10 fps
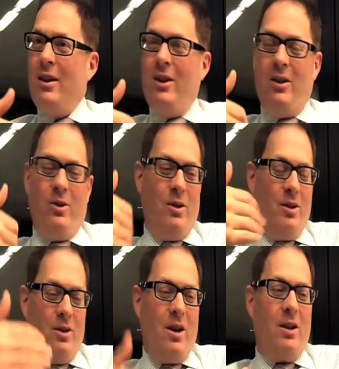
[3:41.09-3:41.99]
a
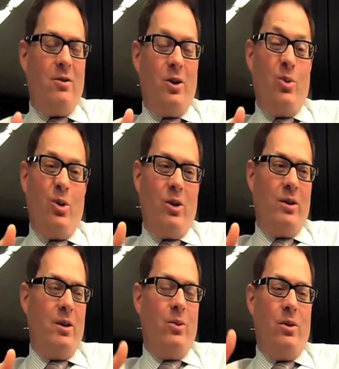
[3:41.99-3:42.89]
lot of our work
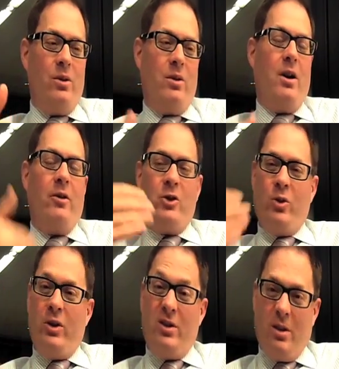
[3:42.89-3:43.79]
that we're
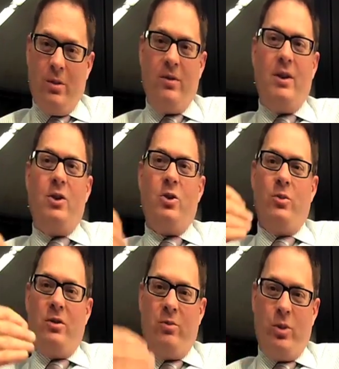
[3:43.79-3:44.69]
offshoring some of it in
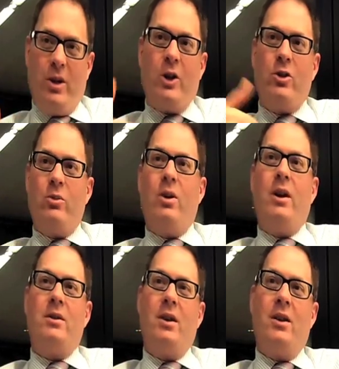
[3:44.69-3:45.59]
terms of production
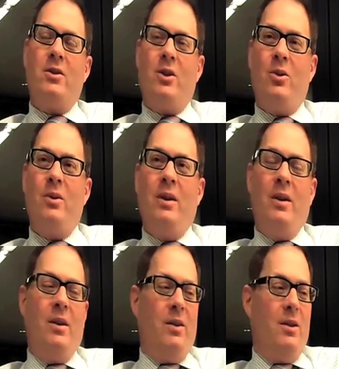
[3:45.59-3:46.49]
process. So
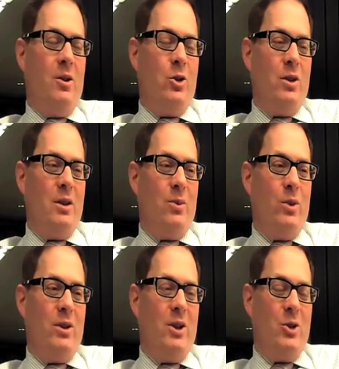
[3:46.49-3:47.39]
the notion that
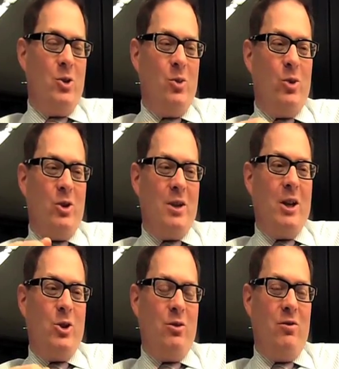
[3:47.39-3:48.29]
what the consumers
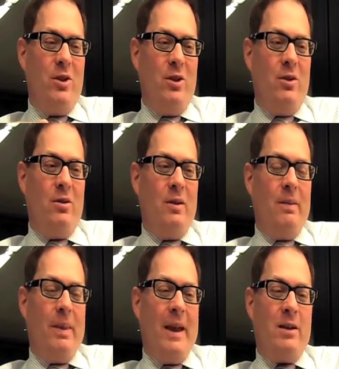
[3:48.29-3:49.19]
touch and feel
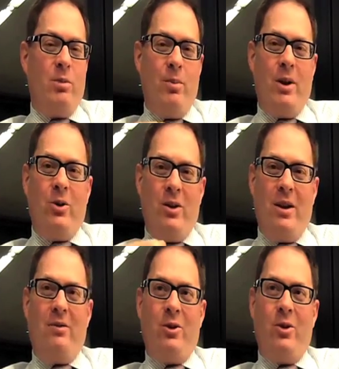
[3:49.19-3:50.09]
has to be better than
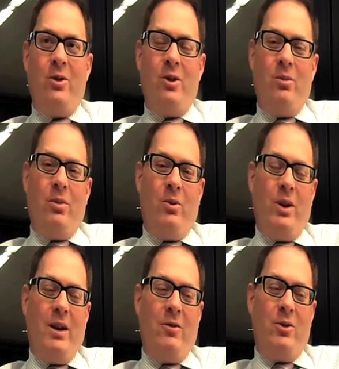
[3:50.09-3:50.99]
ever, but we
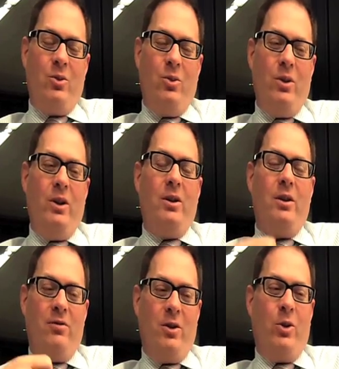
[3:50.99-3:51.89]
have to
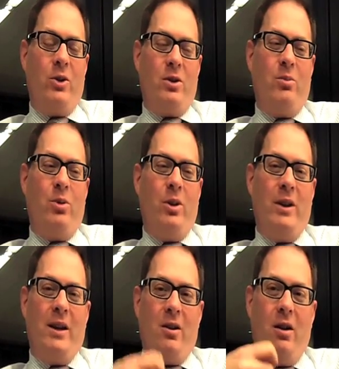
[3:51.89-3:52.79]
really focus on
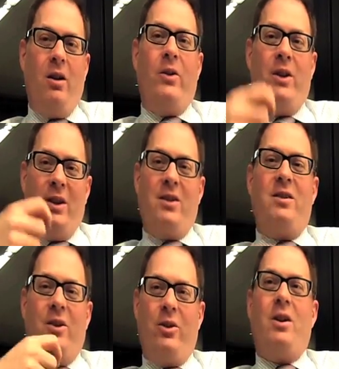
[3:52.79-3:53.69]
pulling out all the
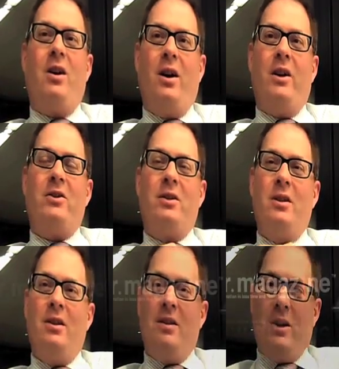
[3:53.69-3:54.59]
necessary costs
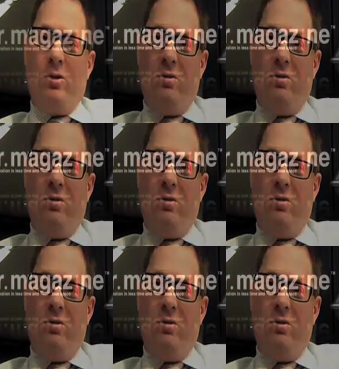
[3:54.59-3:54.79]
that are